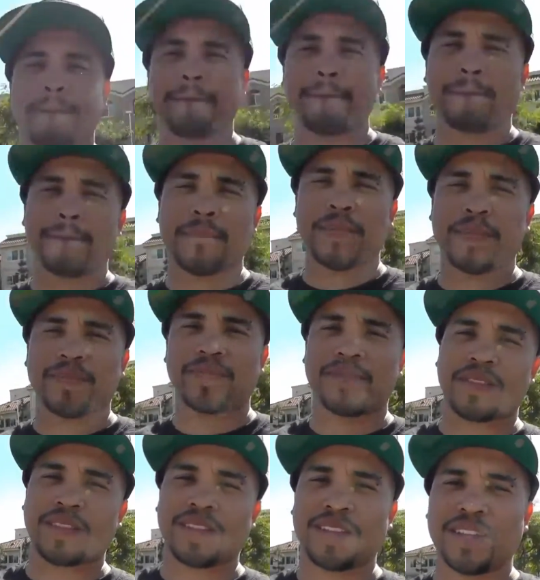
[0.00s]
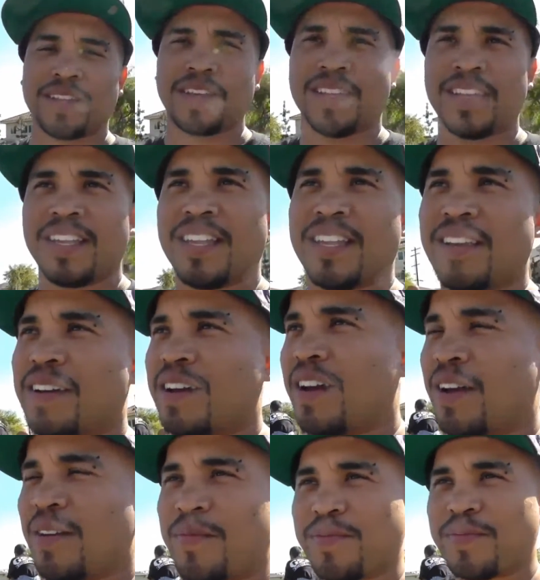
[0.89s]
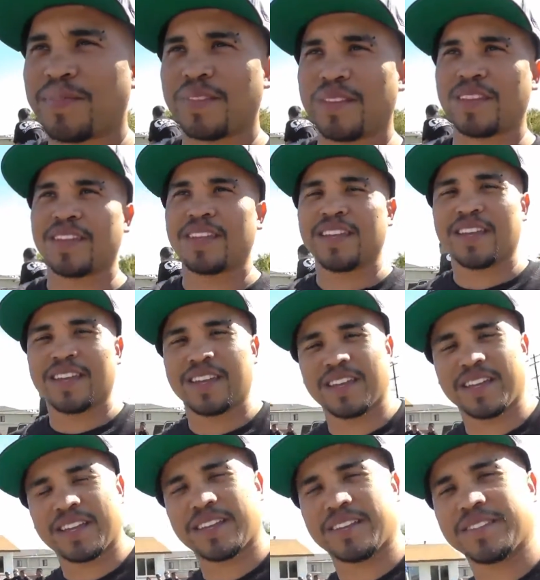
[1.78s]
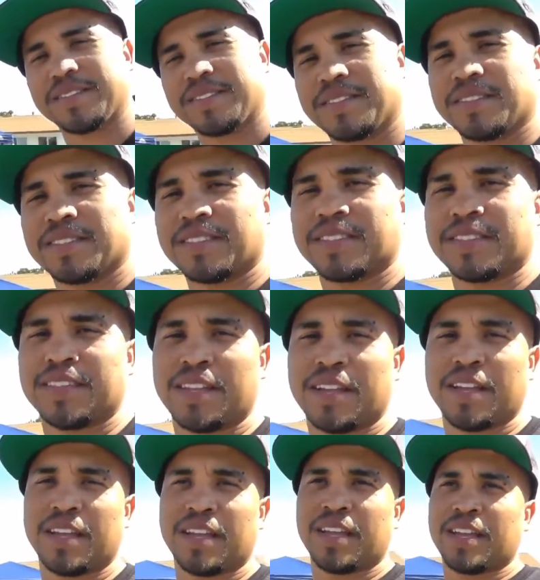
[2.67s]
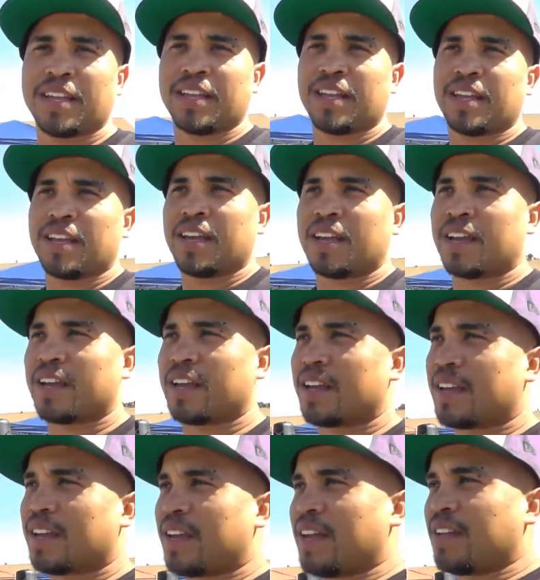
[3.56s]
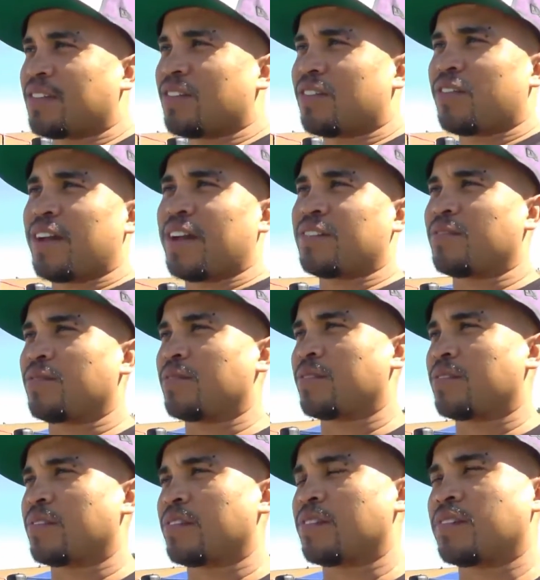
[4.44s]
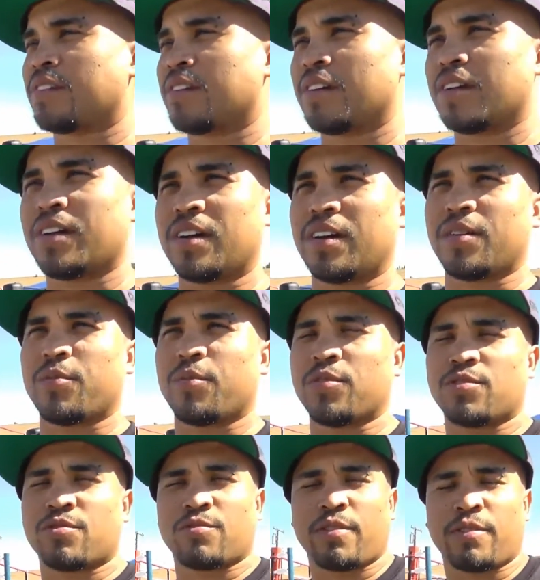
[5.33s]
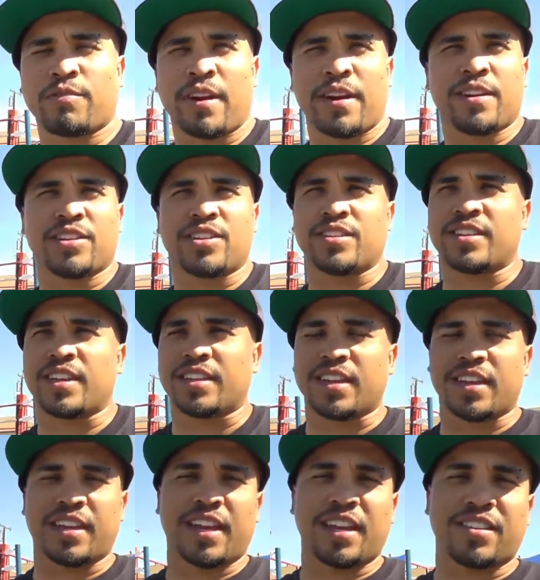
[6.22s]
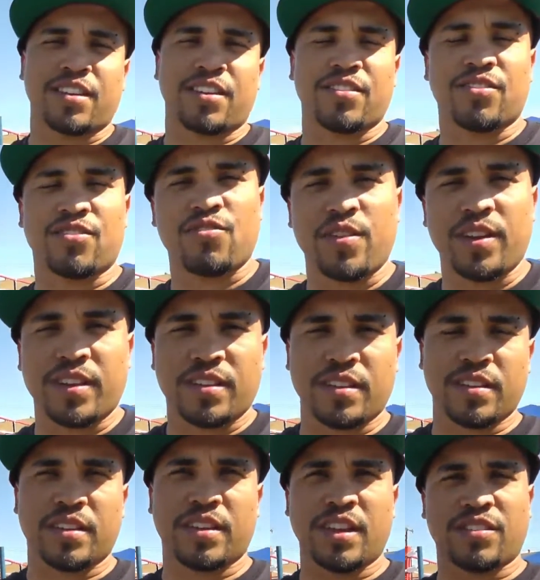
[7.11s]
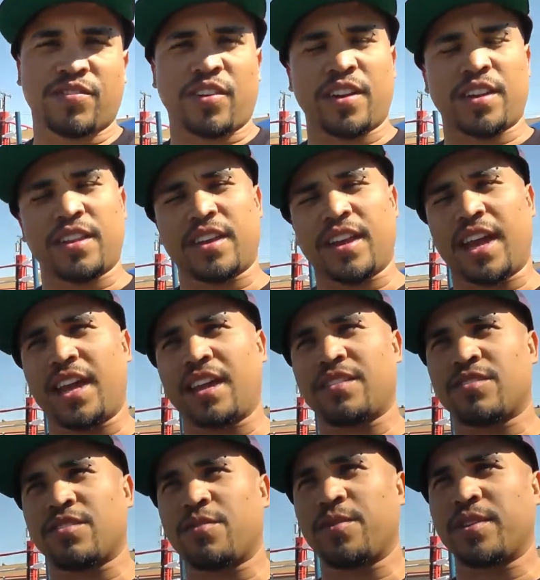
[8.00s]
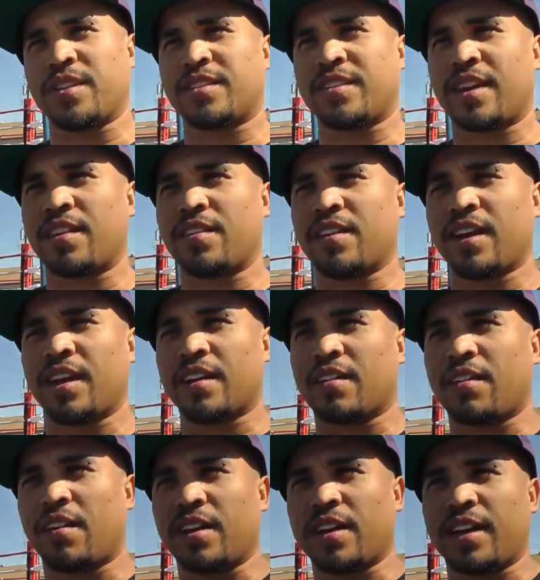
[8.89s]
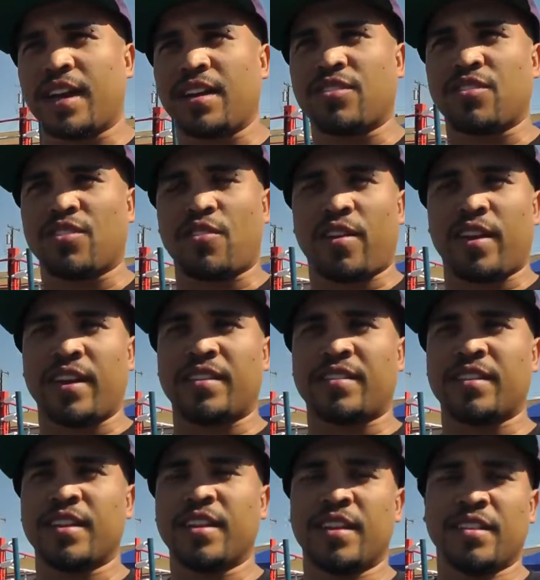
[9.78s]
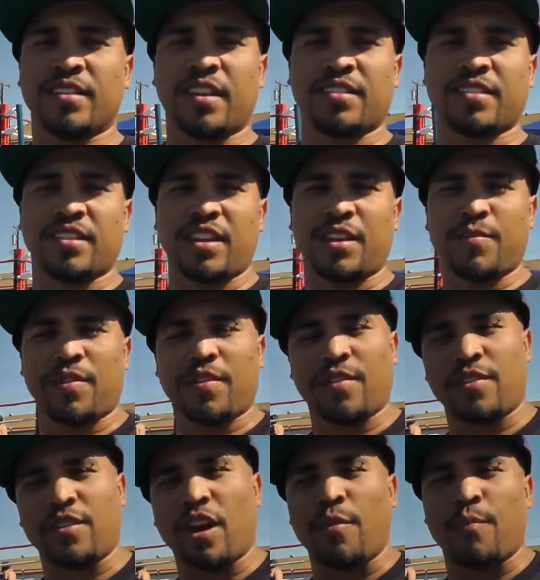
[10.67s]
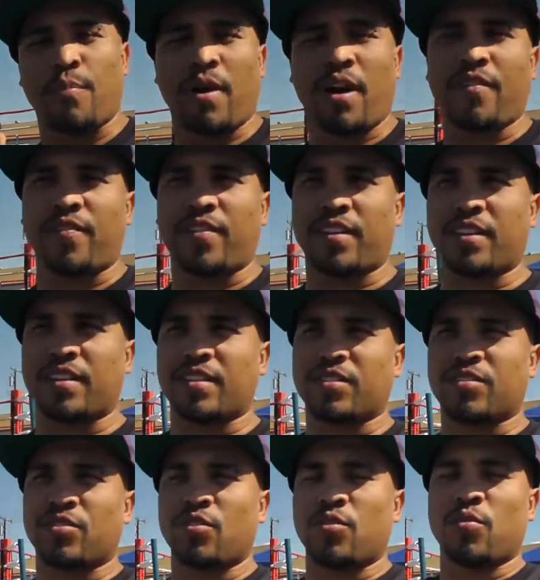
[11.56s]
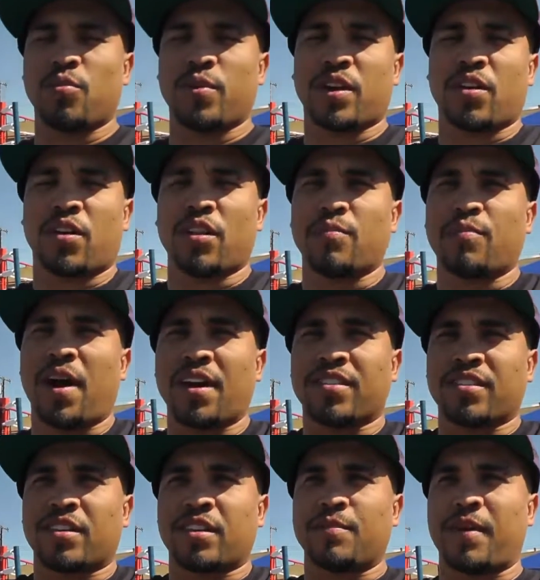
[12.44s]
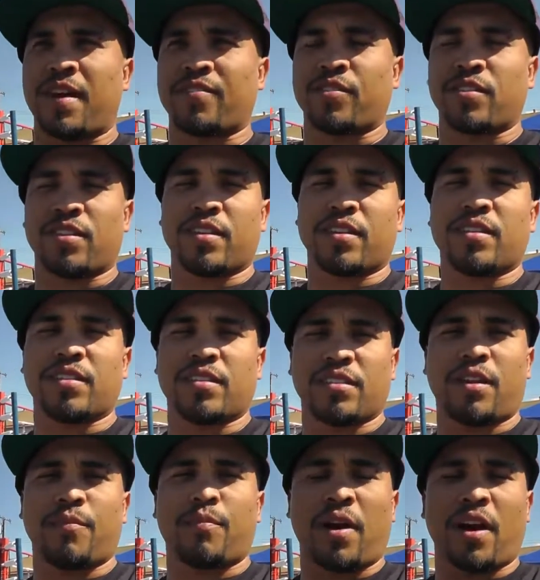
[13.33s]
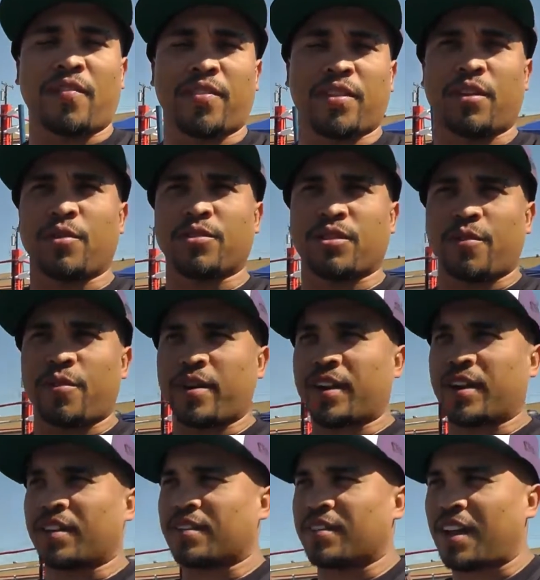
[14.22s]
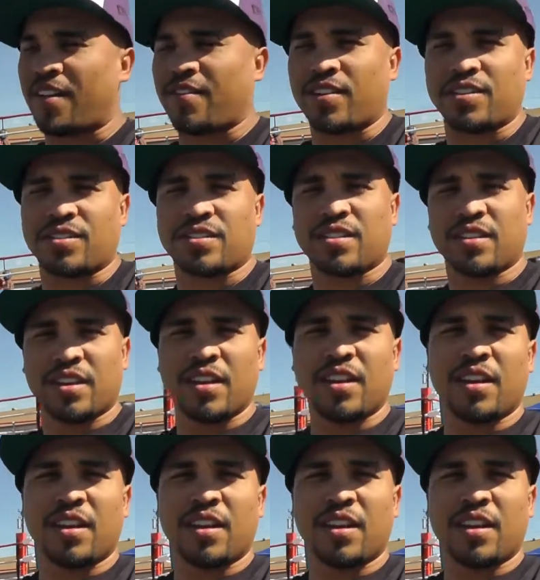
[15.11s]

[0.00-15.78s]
Ernest, tell me what's going on here. G2G uh, Gangs to Grace. Why do you call it Gangs to Grace boxing Gym? Gangs to Grace uh, we're trying to just get the kids out of the streets, kids out of the gangs. So we decided to get call it Gangs to Grace. That's the name of our nonprofit. So we call the boxing club after the nonprofit that was already established.